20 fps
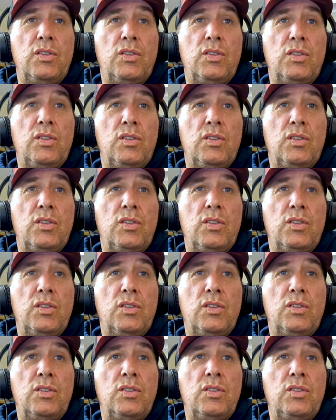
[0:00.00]

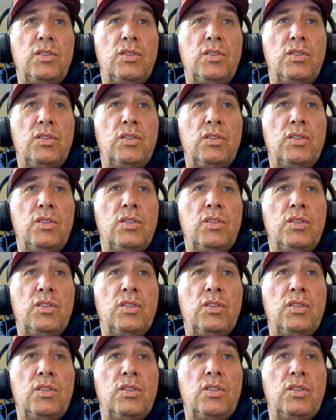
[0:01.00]

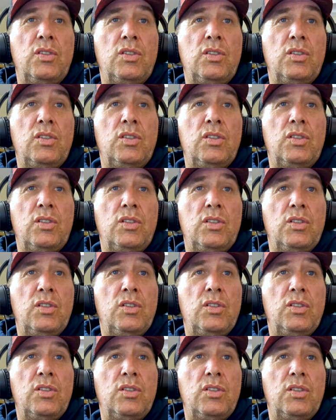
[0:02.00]

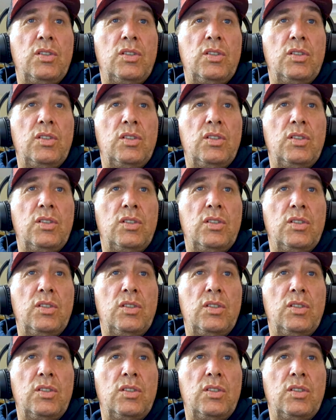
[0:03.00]

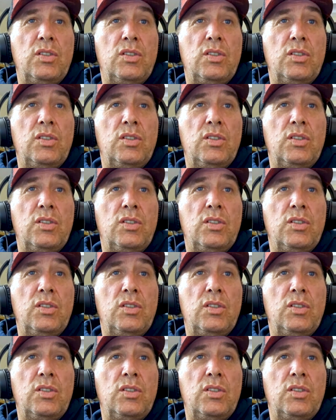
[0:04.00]
[no speech]